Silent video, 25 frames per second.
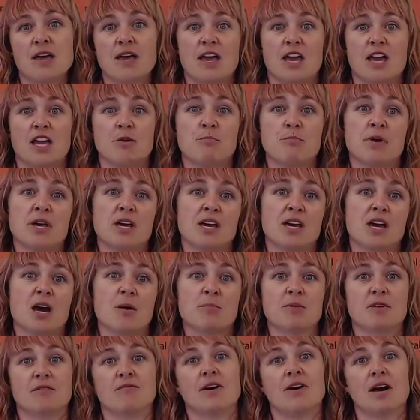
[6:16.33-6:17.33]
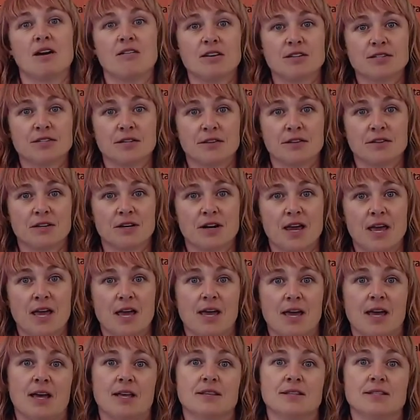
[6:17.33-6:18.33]
and pick up the virus on their
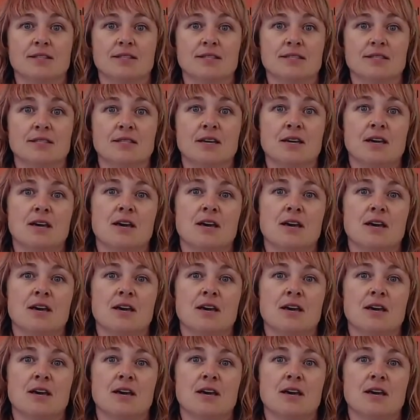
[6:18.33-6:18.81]
hands.